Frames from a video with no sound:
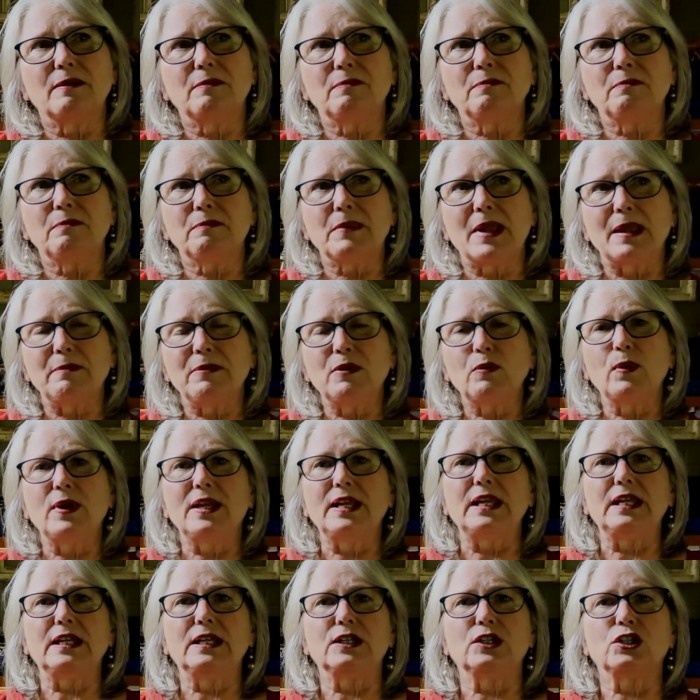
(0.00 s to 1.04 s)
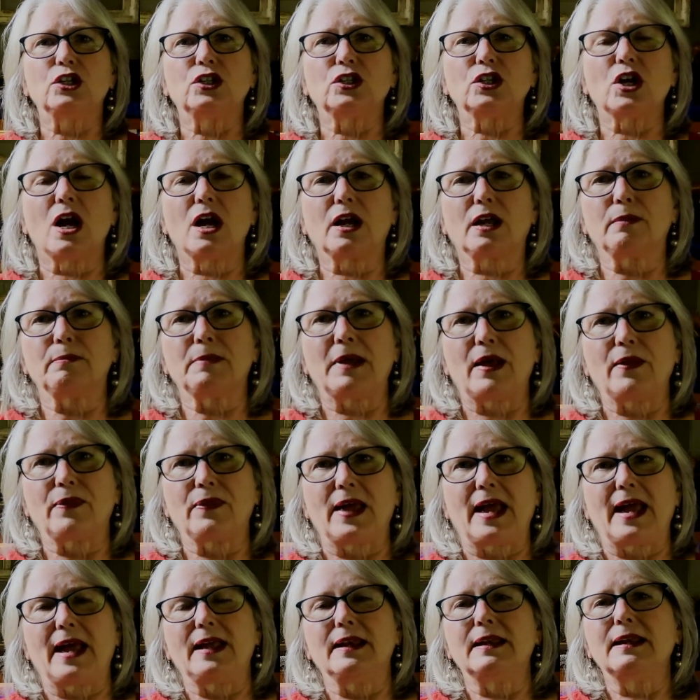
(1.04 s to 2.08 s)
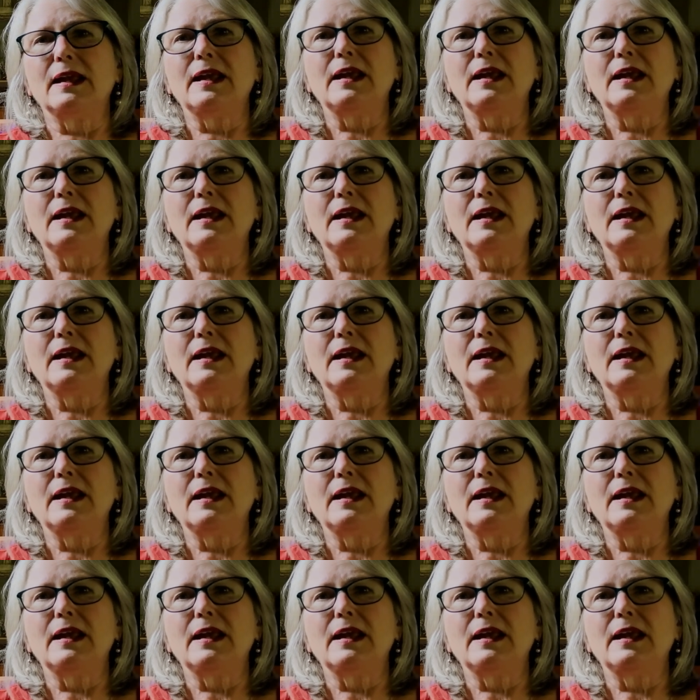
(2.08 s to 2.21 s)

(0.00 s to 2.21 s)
maybe we needed to talk about that,